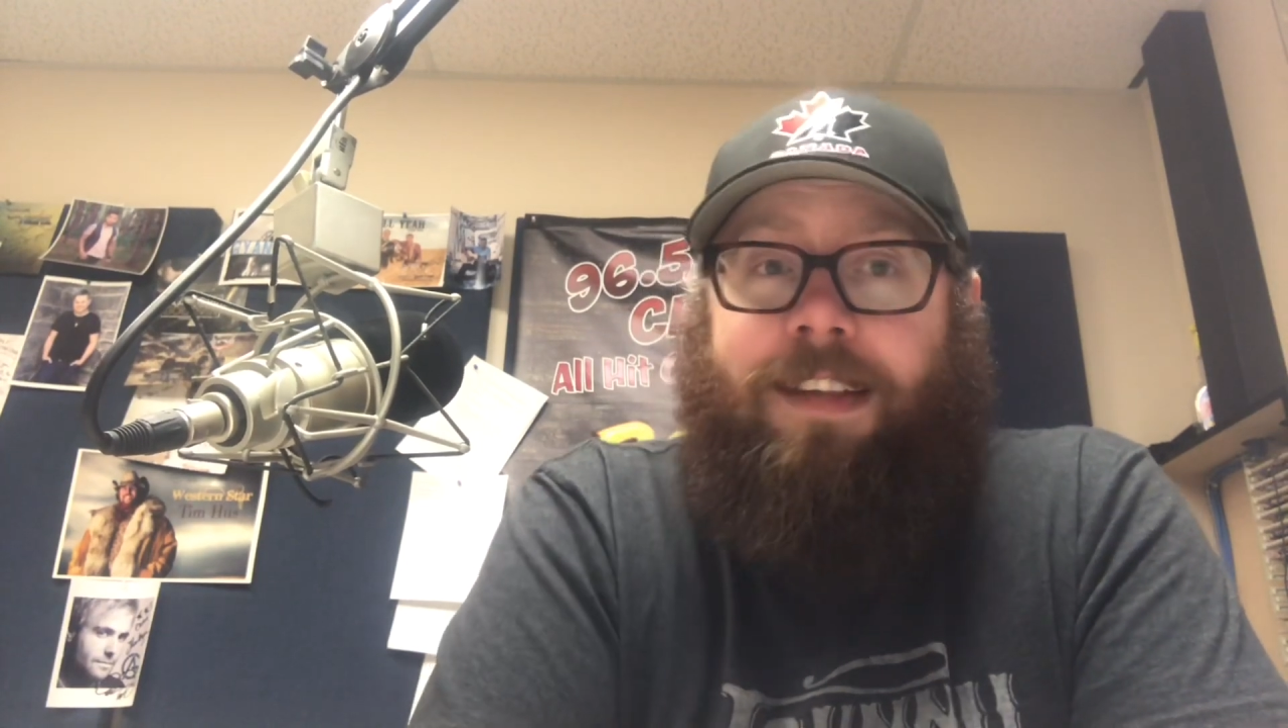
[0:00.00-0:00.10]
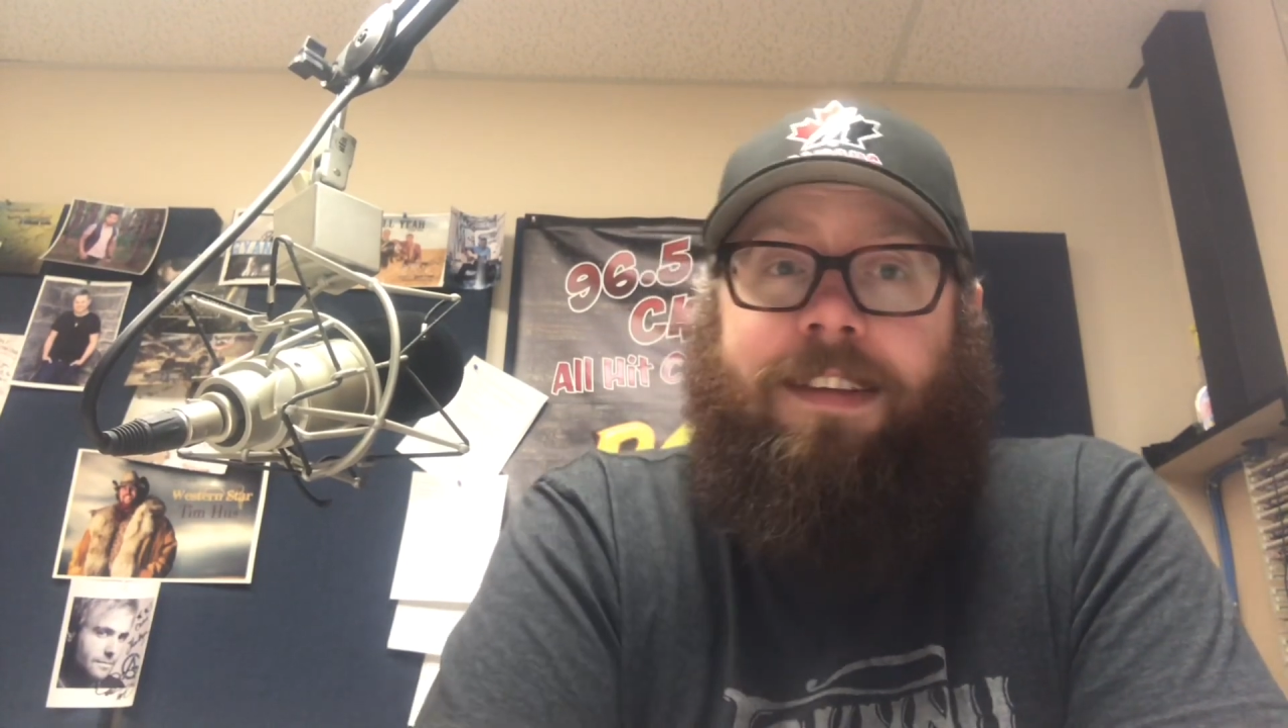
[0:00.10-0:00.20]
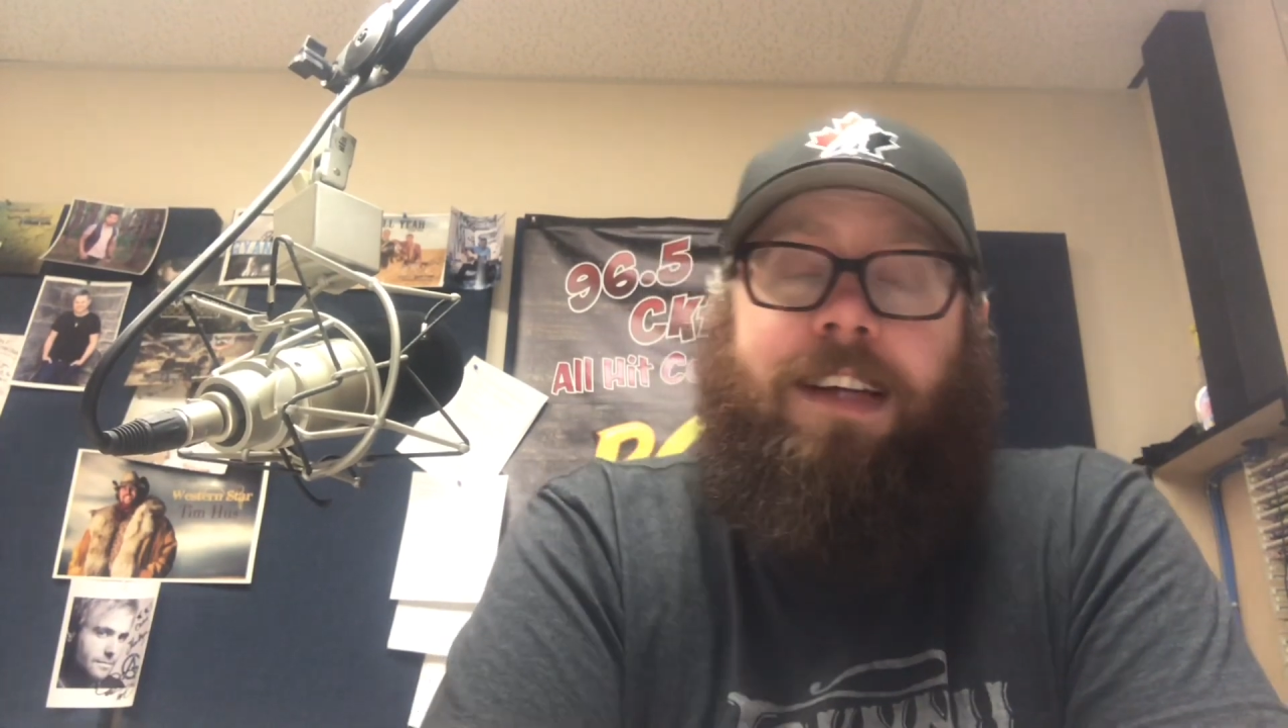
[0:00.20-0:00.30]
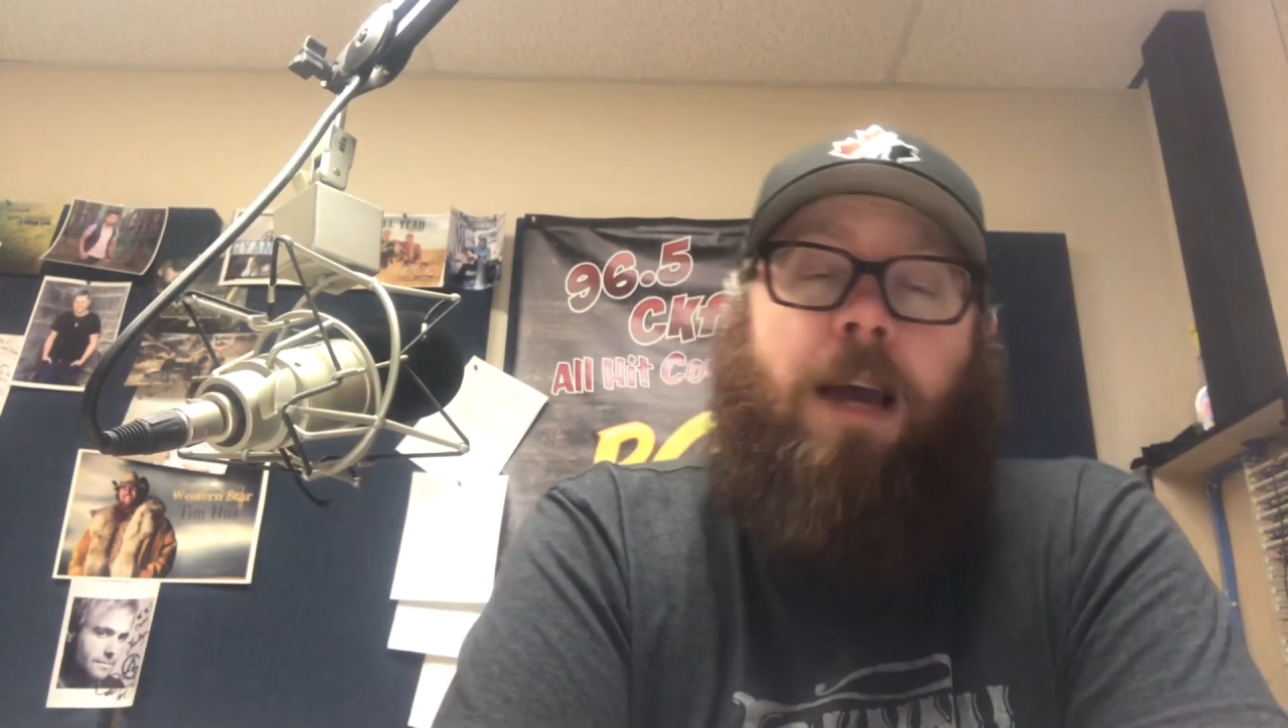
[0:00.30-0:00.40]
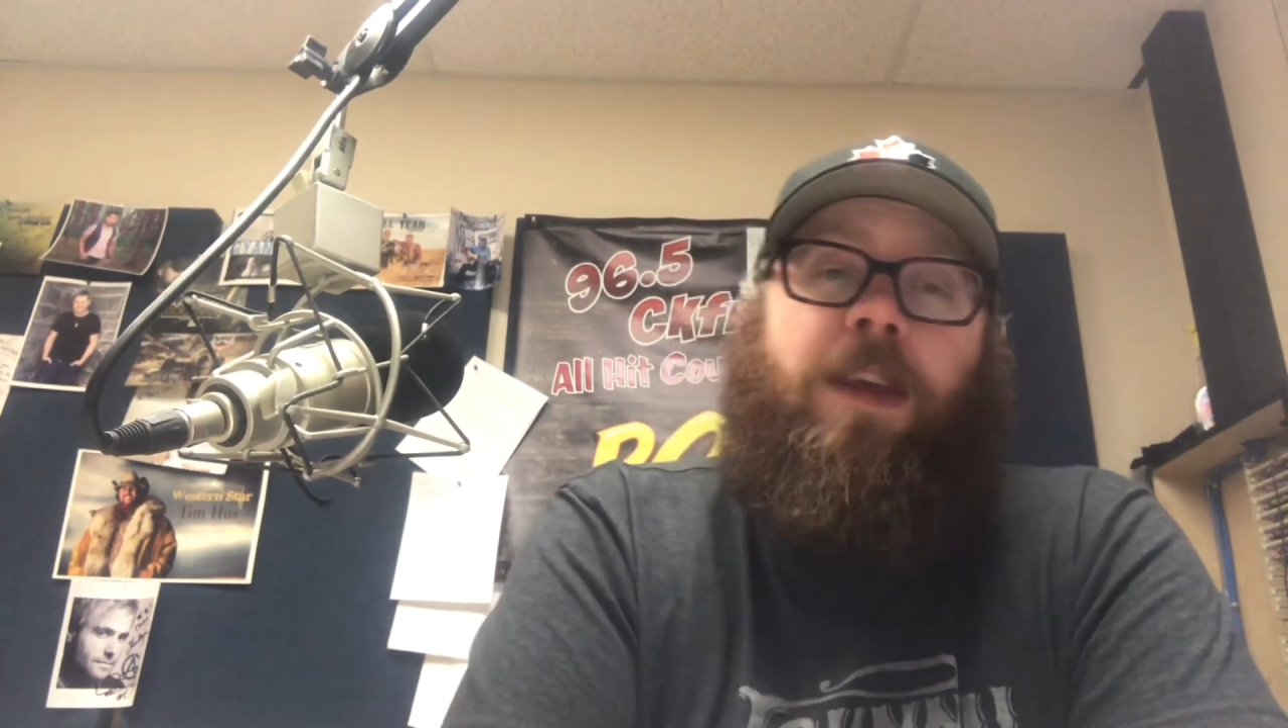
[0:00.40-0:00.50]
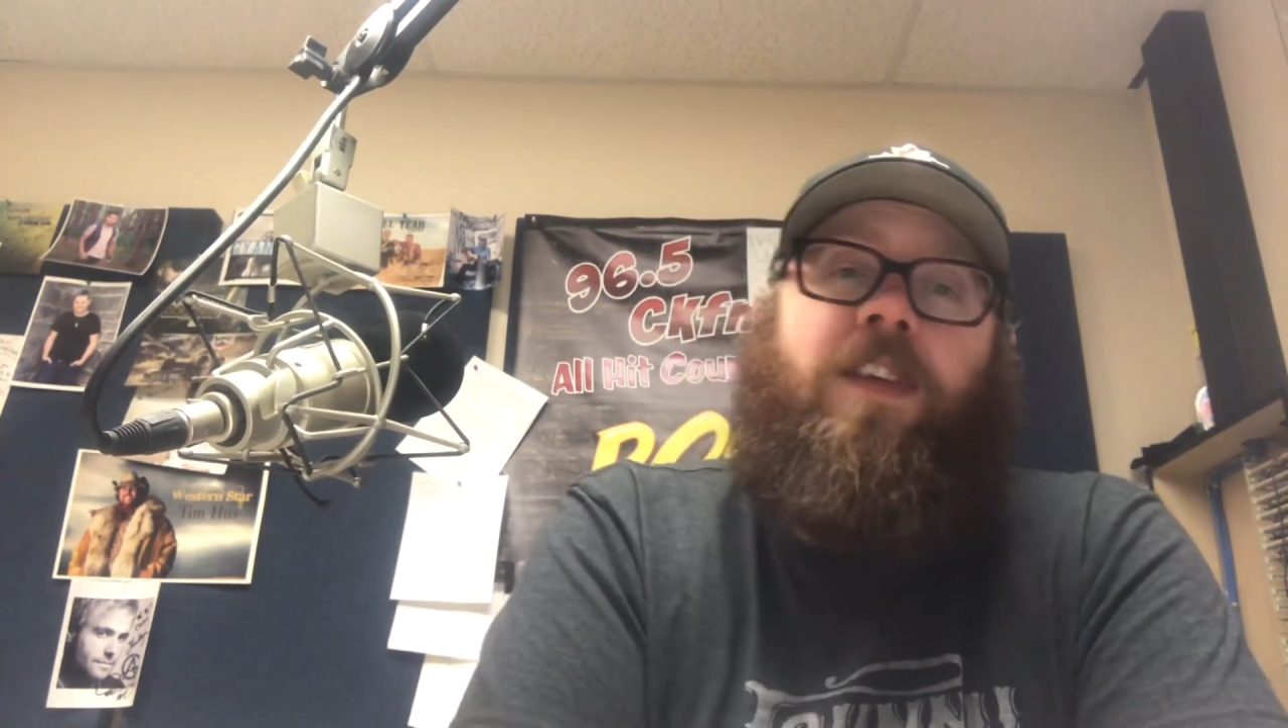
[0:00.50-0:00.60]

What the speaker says: at the time,